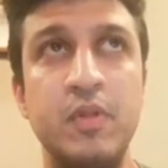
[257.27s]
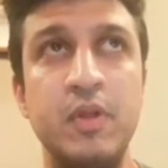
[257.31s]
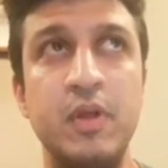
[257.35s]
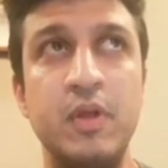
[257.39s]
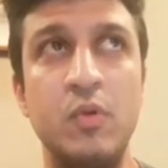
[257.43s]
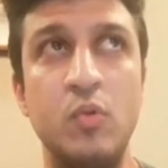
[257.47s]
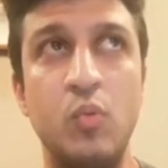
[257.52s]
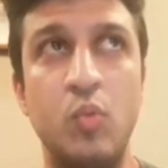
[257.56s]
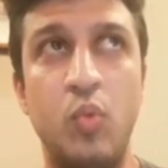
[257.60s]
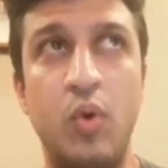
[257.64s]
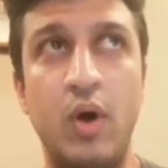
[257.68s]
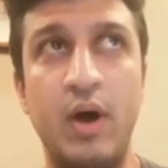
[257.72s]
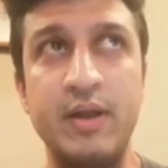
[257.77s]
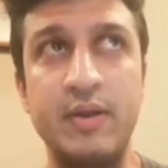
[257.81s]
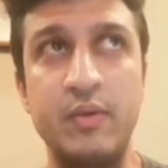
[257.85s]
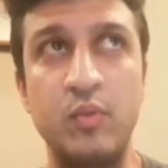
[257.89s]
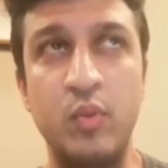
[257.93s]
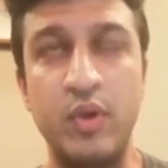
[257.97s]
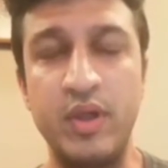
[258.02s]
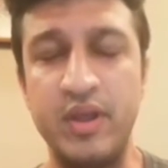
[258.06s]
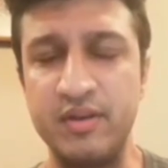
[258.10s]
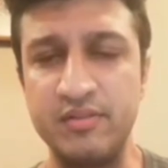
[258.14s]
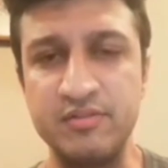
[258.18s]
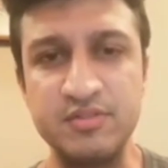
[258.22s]
in one
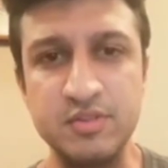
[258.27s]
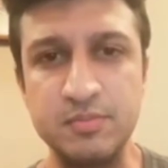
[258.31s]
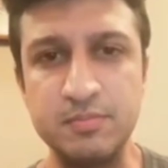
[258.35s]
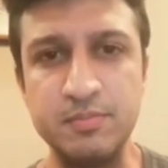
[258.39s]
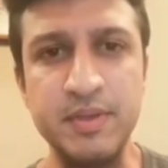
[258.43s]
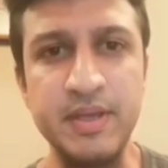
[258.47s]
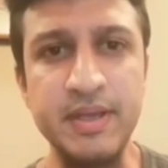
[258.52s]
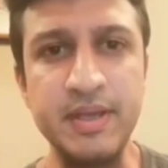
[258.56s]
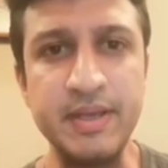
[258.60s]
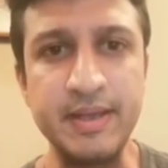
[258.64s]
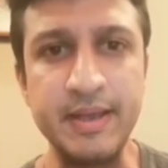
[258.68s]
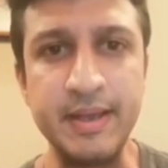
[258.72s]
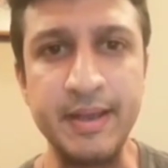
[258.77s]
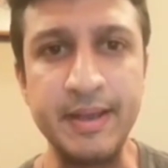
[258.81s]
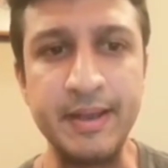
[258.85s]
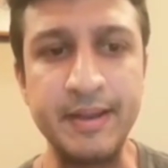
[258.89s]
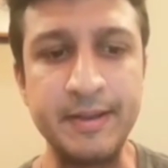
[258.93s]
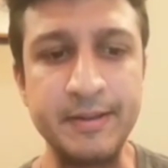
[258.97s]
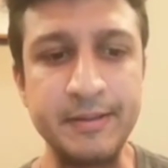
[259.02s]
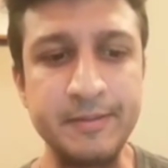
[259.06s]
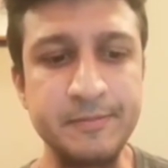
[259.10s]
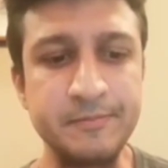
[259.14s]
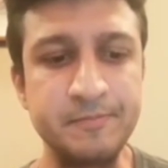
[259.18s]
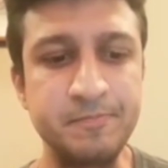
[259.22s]
way of
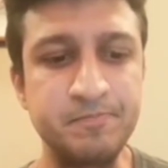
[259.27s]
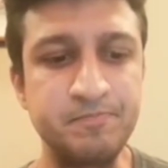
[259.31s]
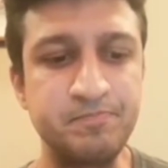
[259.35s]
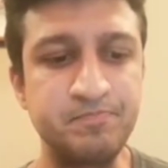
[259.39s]
speaking,